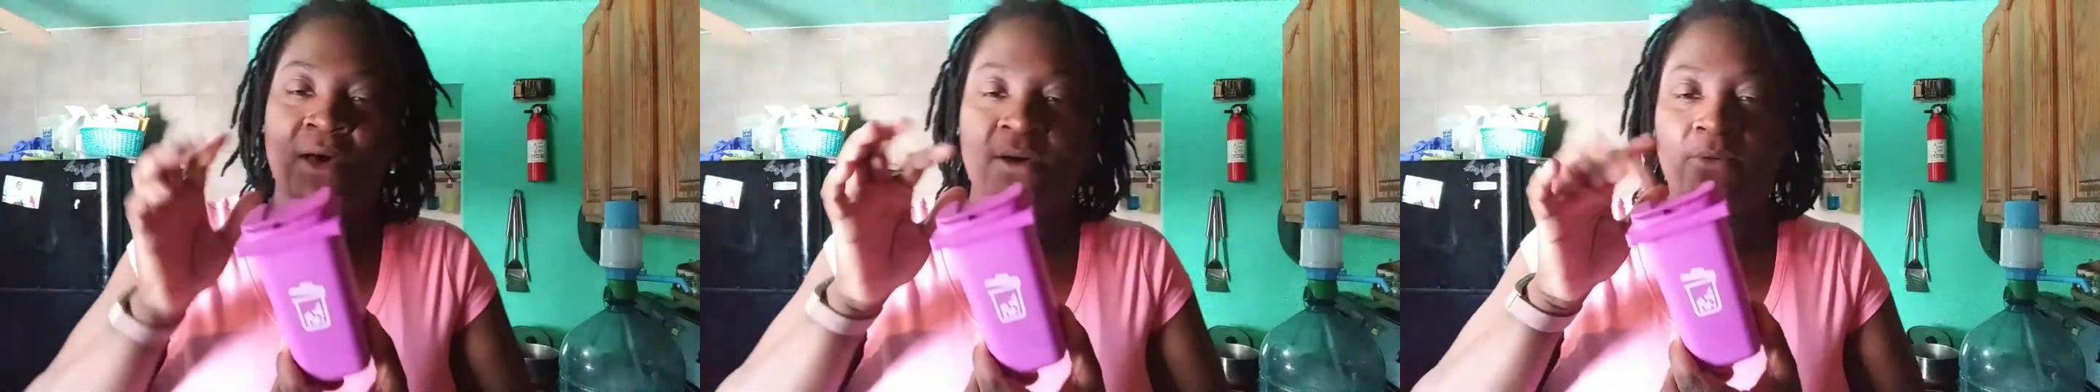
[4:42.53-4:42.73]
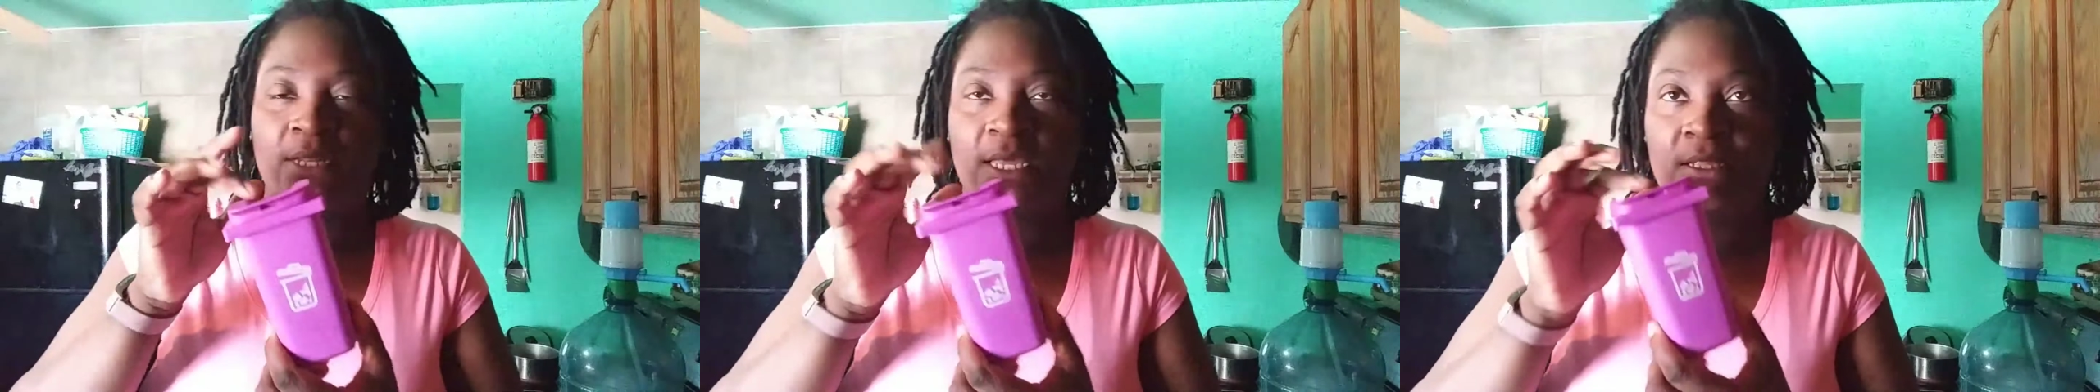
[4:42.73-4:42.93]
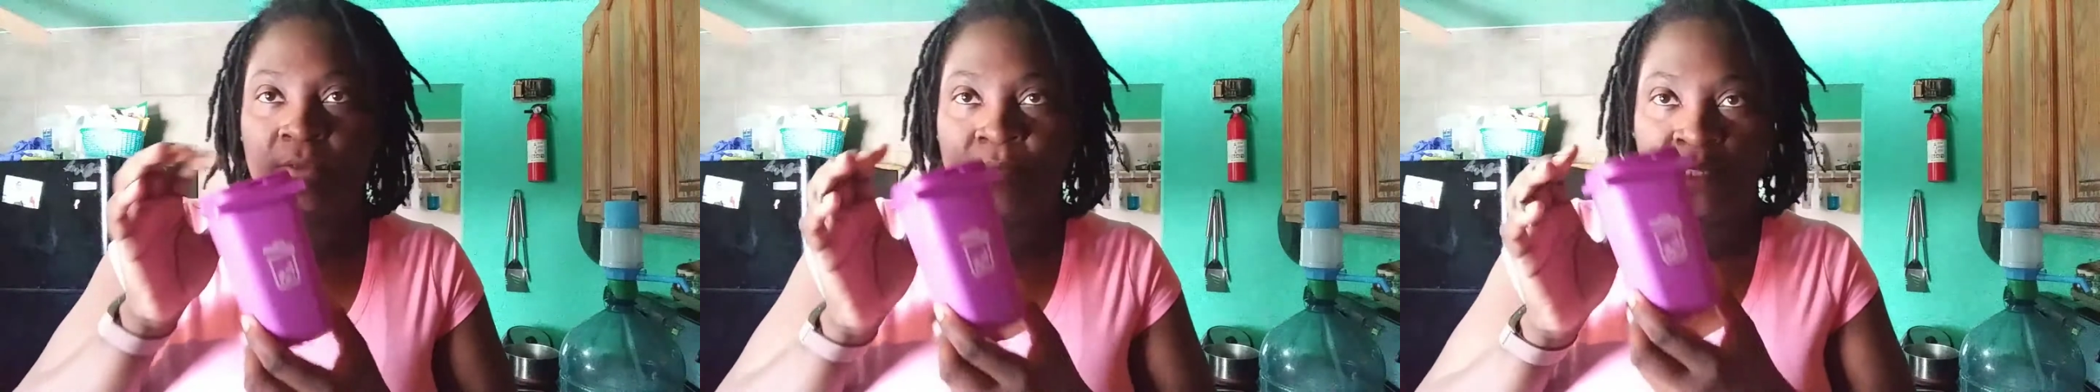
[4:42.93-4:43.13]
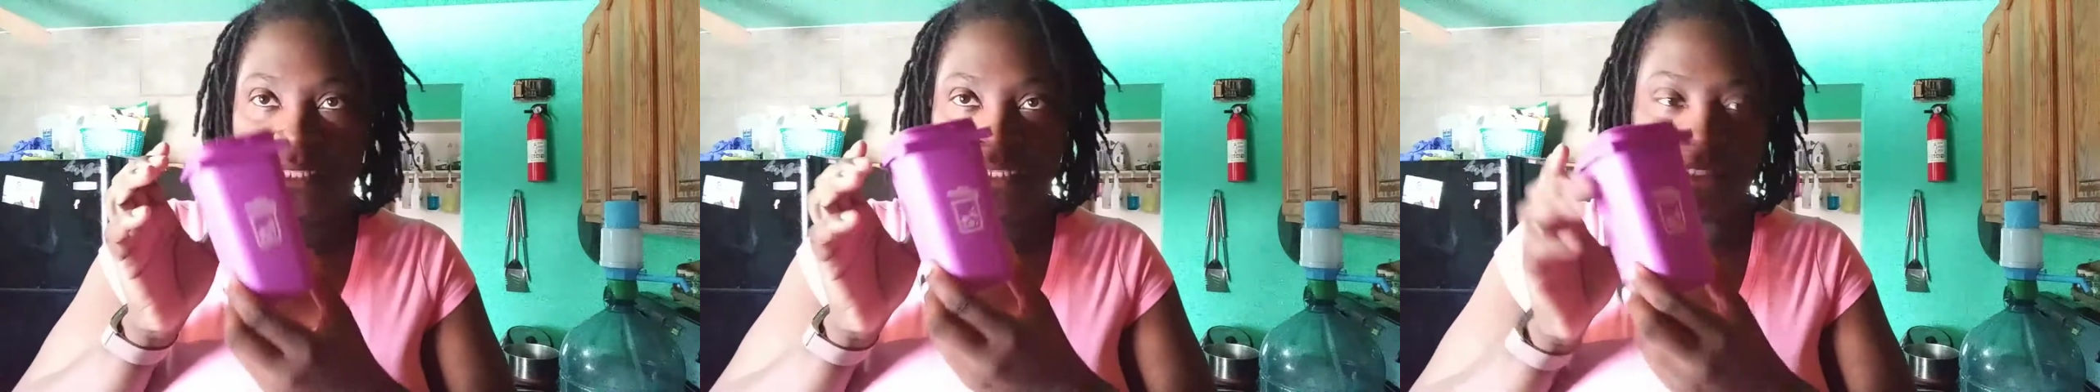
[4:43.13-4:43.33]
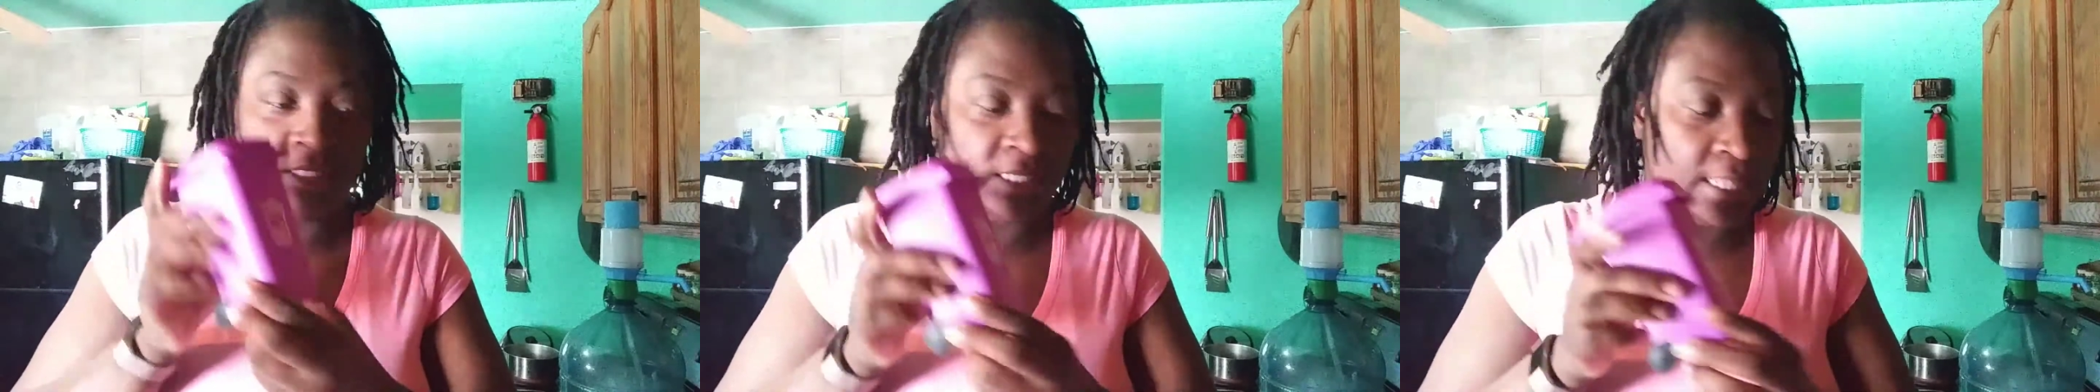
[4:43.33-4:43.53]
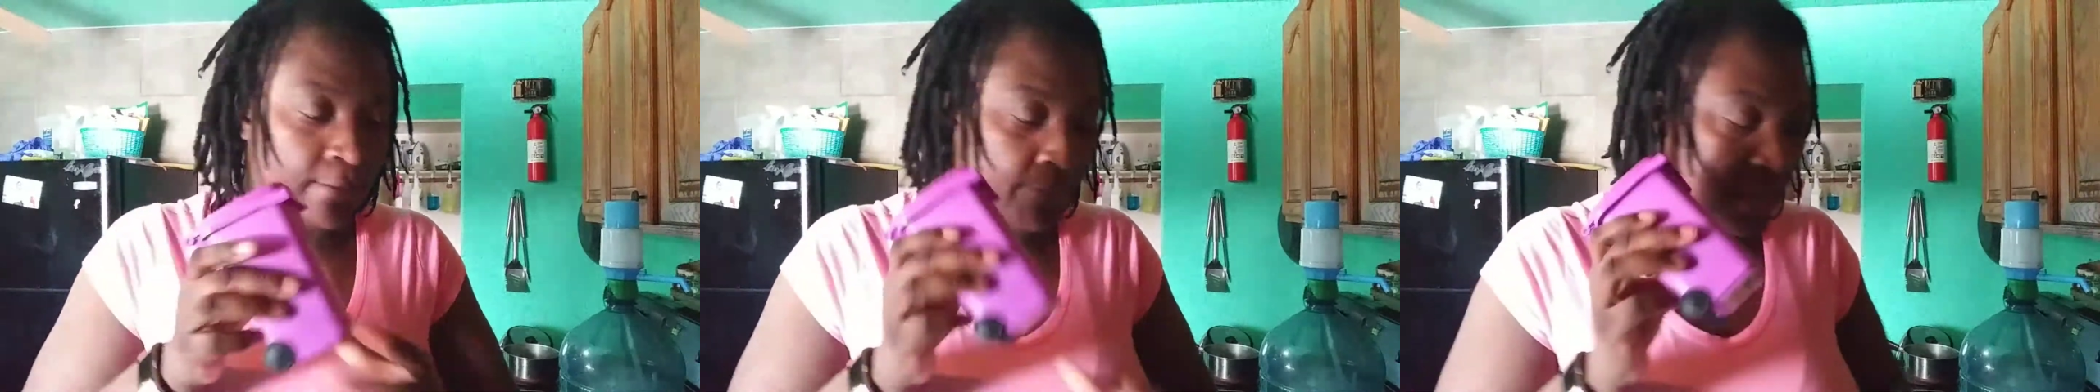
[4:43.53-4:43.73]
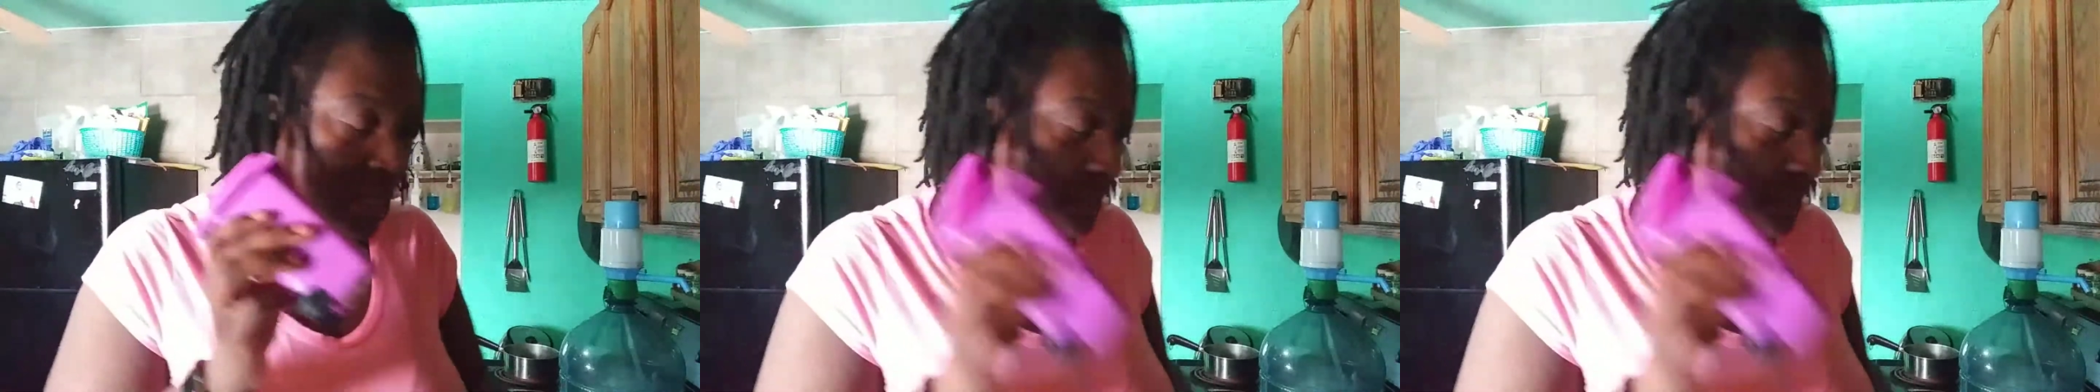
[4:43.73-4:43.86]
I would like to put this in that